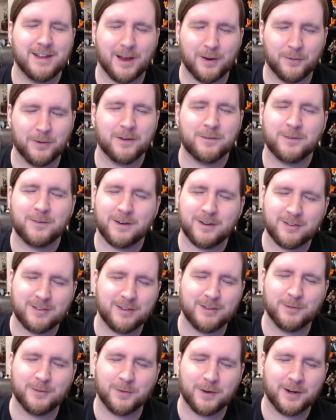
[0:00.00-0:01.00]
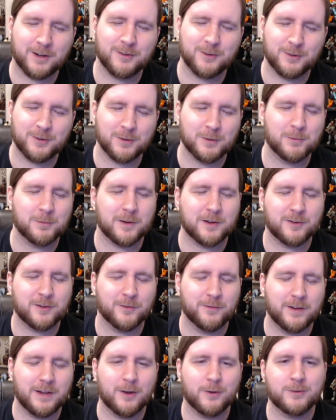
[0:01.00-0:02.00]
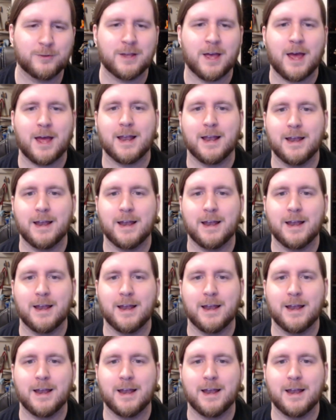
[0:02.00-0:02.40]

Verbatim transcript: yeah, when I finish season one, I'll do some special videos.